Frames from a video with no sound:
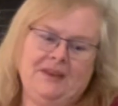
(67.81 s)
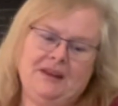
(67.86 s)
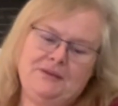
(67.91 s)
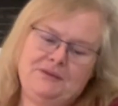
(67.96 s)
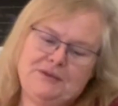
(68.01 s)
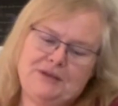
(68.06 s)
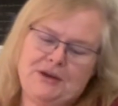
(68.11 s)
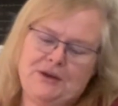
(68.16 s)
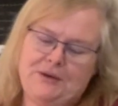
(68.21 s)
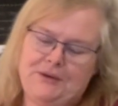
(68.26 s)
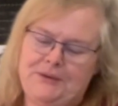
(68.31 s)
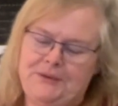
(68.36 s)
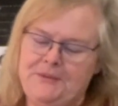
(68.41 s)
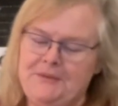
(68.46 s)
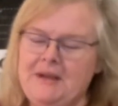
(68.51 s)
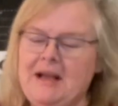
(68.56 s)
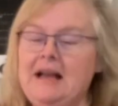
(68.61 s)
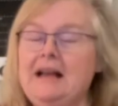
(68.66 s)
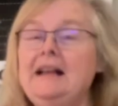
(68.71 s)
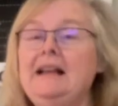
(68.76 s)
So
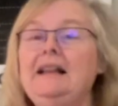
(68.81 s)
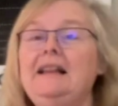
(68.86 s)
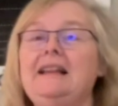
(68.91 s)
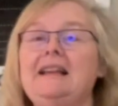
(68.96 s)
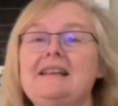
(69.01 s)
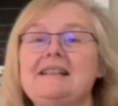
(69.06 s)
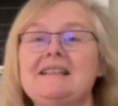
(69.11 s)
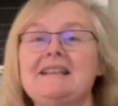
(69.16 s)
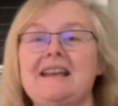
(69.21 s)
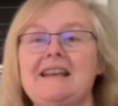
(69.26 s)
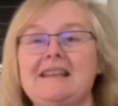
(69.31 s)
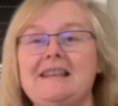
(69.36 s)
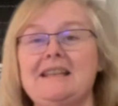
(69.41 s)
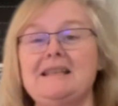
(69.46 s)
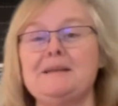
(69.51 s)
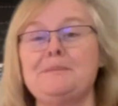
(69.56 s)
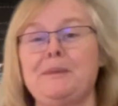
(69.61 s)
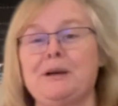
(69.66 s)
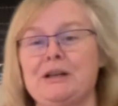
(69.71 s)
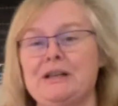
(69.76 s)
let's get
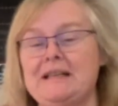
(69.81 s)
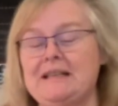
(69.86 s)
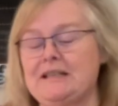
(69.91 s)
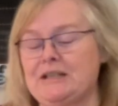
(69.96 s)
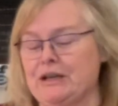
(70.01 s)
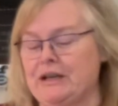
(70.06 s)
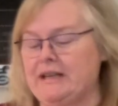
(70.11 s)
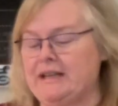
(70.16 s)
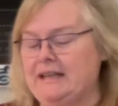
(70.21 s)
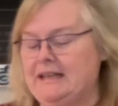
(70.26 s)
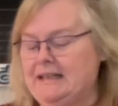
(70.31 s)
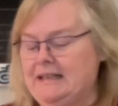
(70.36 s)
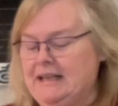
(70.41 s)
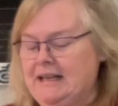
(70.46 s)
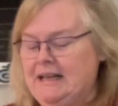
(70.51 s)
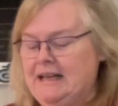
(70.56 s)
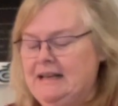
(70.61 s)
this party started.